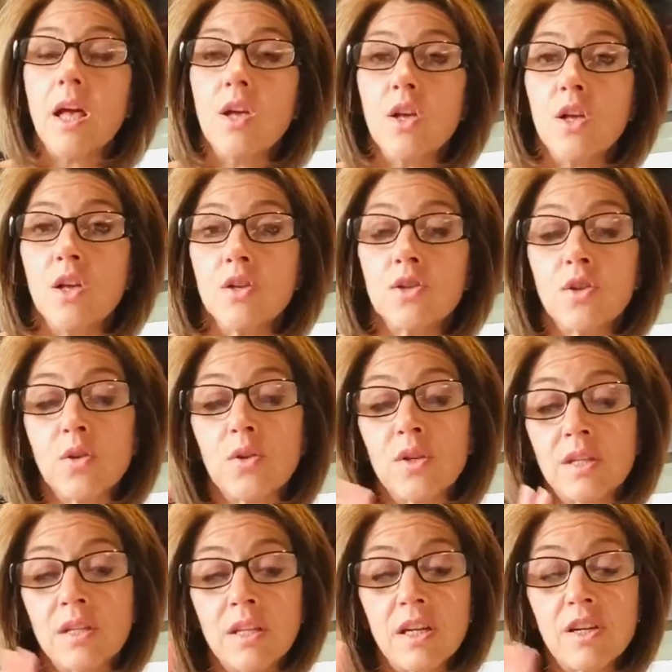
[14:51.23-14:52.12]
So
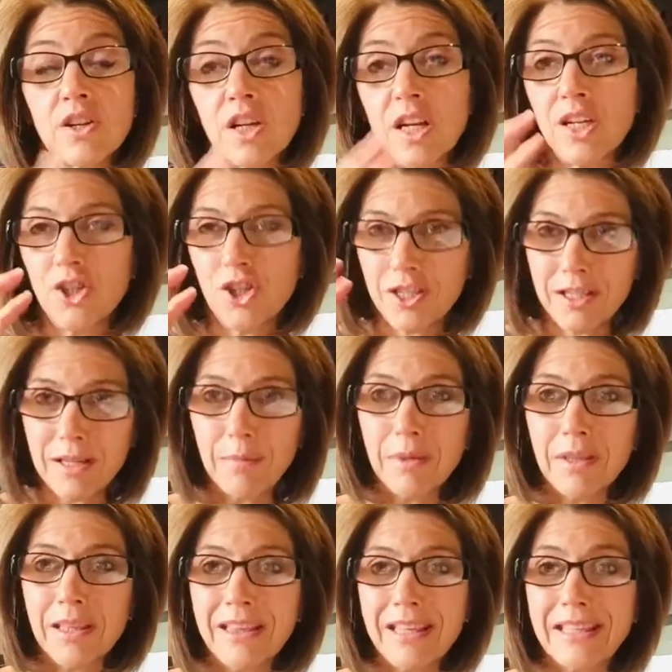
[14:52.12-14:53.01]
these are just some of the
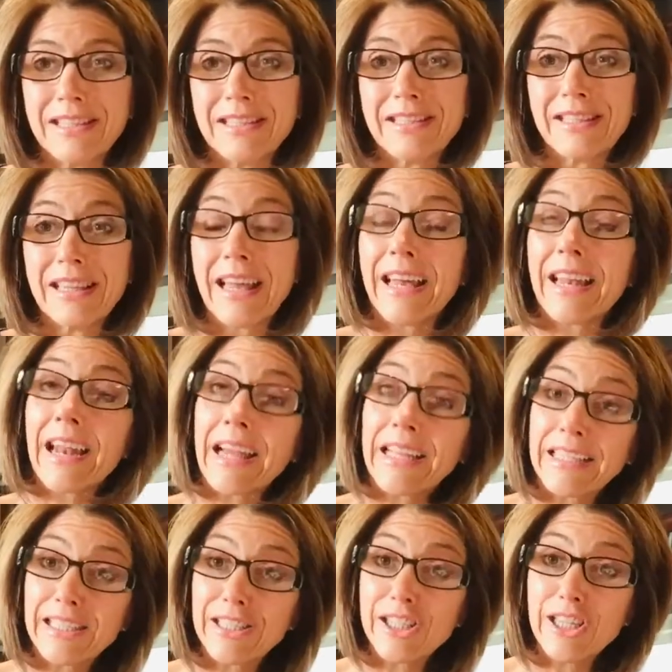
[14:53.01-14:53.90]
things that I
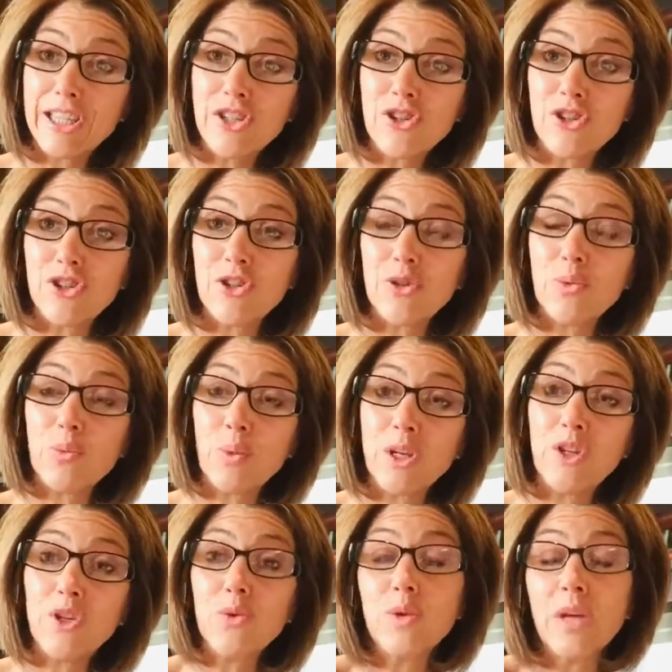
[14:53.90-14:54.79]
can teach you when
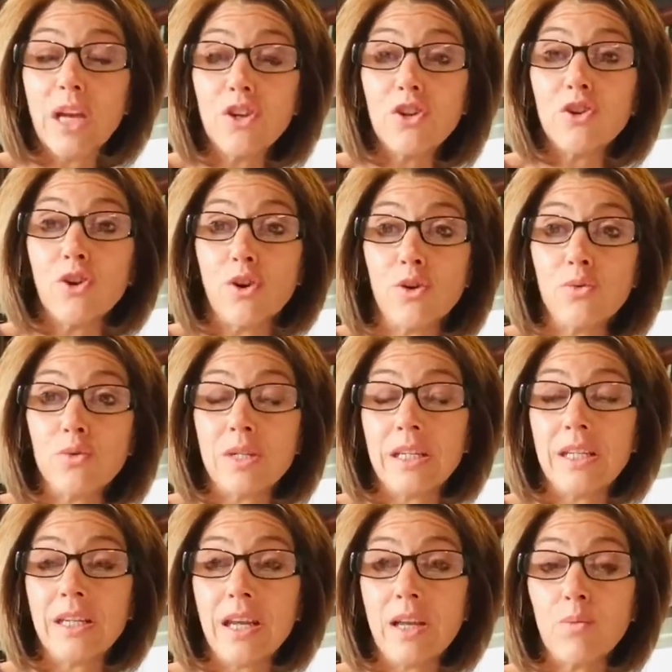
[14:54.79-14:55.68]
you get your own
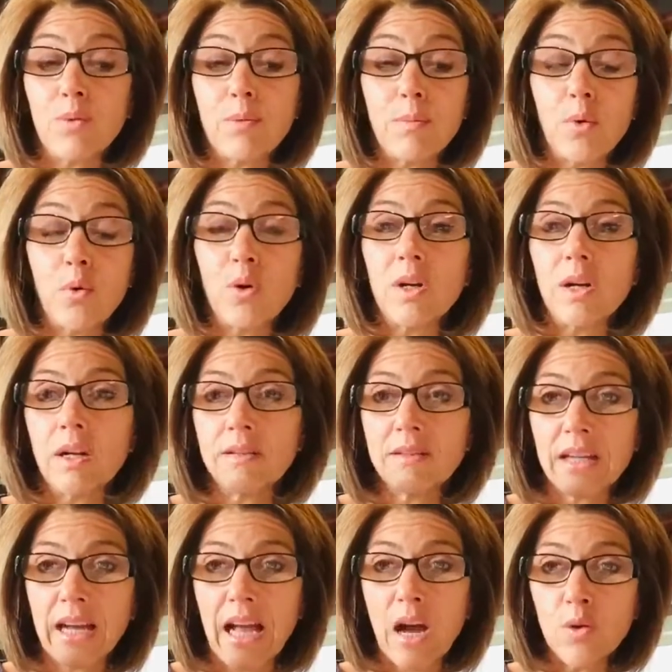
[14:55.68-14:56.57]
DNA report. It's
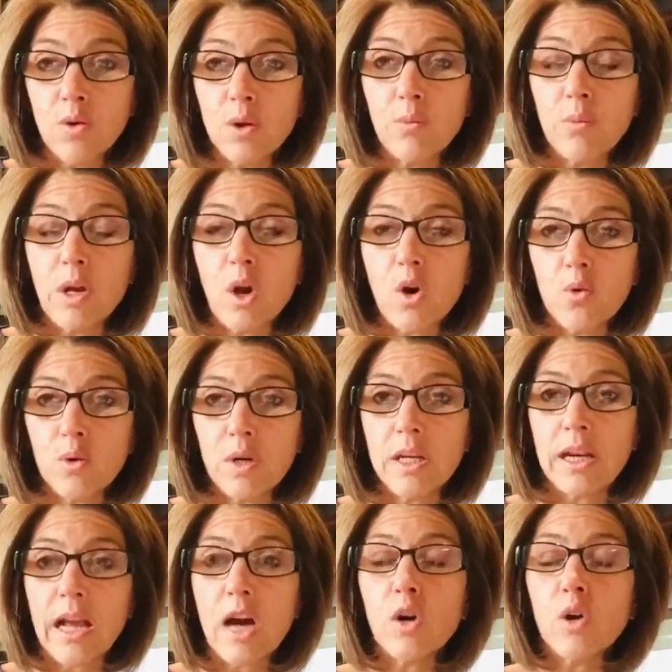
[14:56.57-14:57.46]
like, how can we hone in?
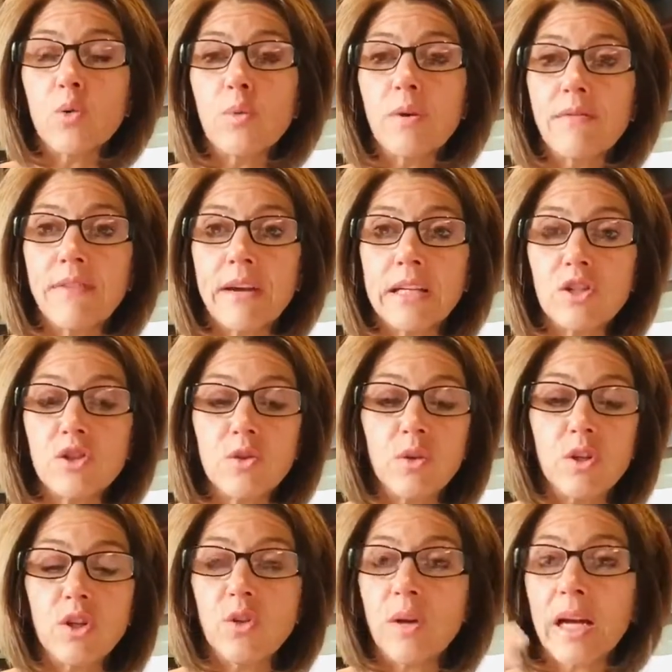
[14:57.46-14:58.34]
How can we fine tune it?
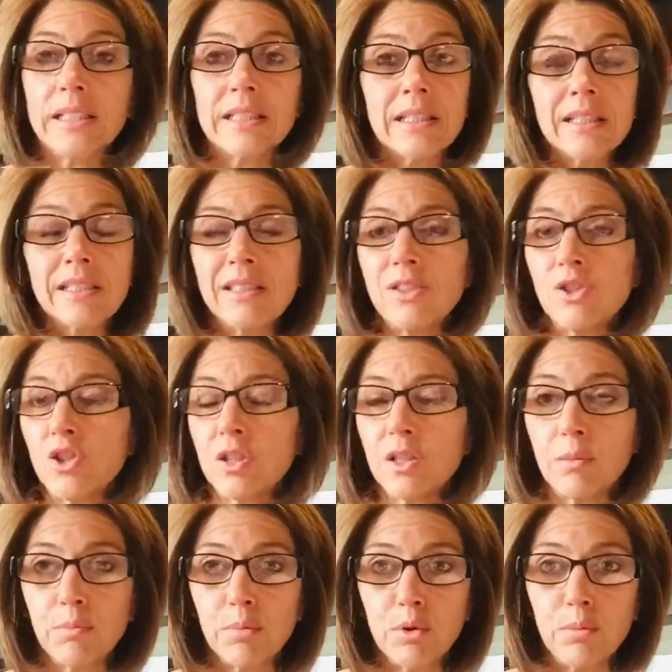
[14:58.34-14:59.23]
You guys, this is just the
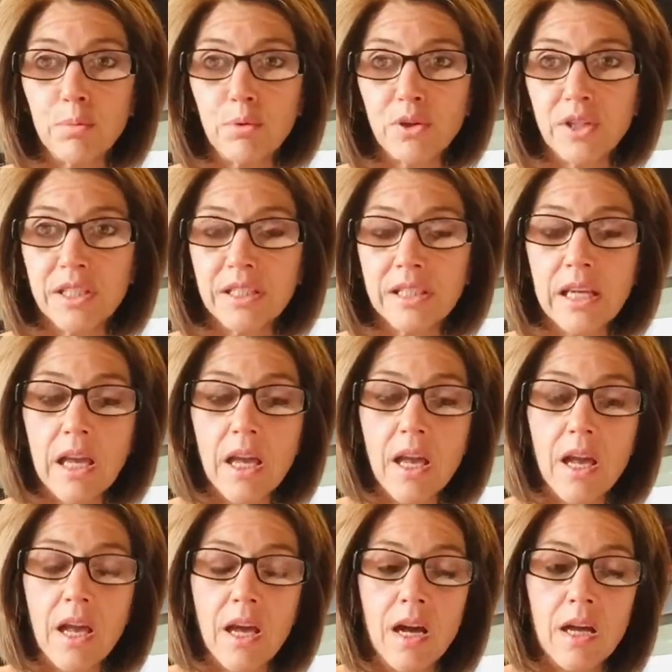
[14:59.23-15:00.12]
blueprint
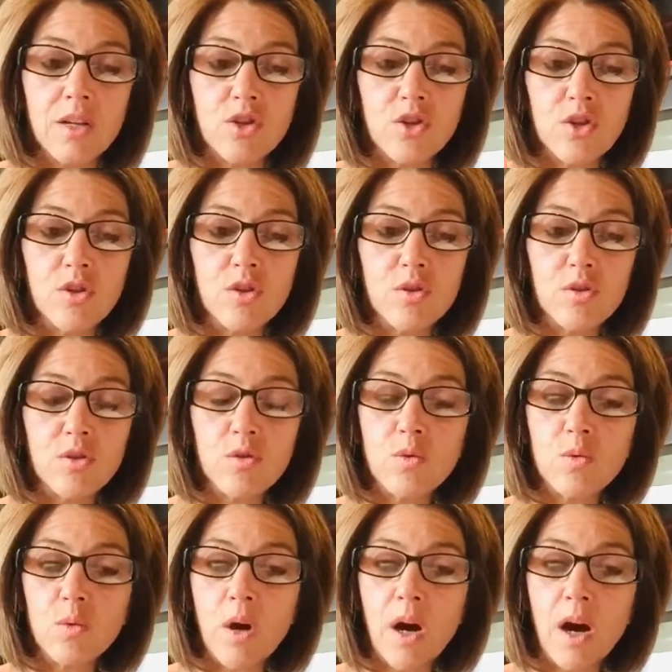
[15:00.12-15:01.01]
to